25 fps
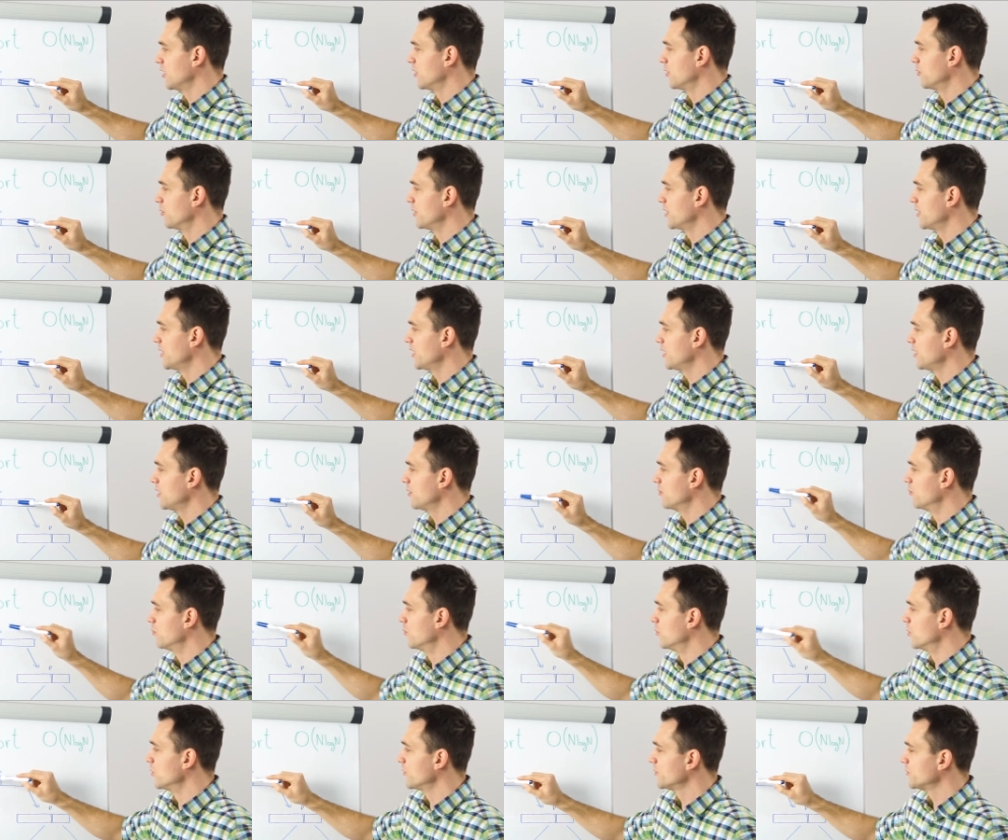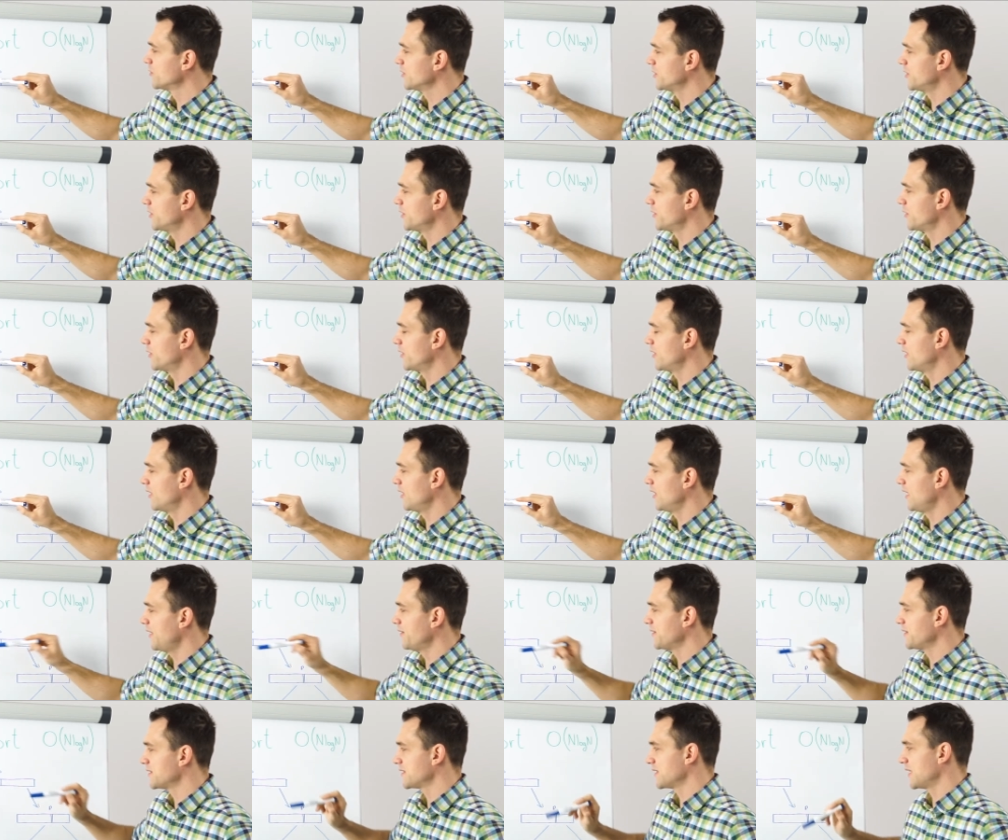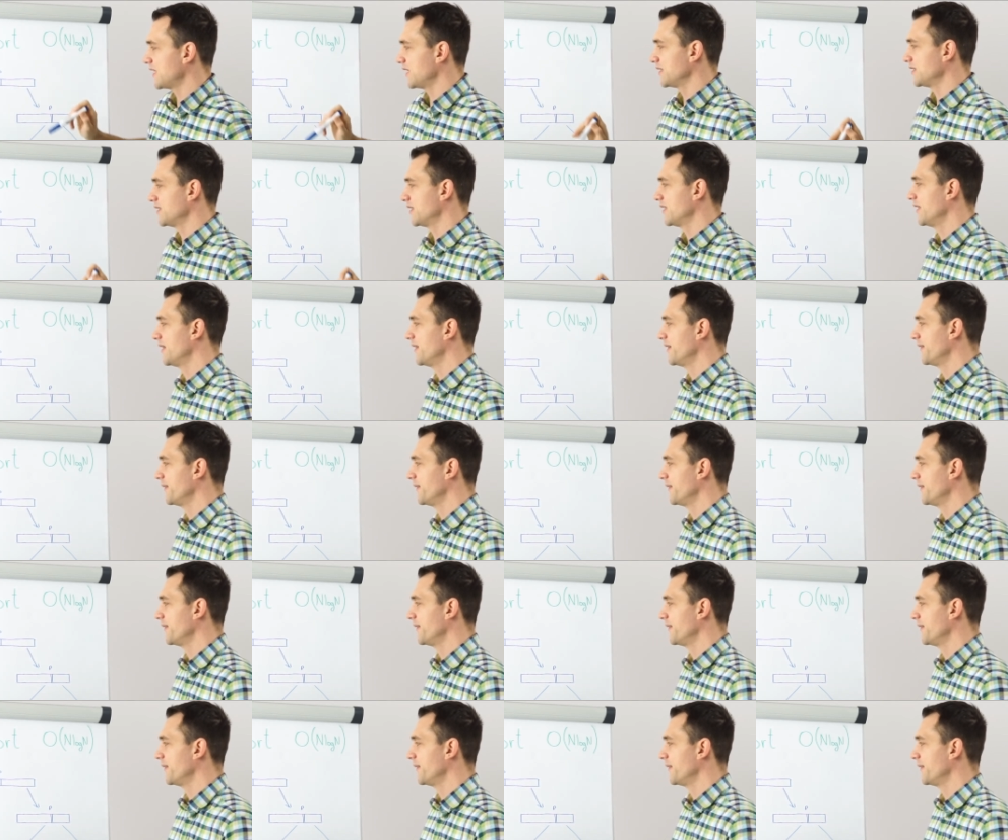we move to the left side.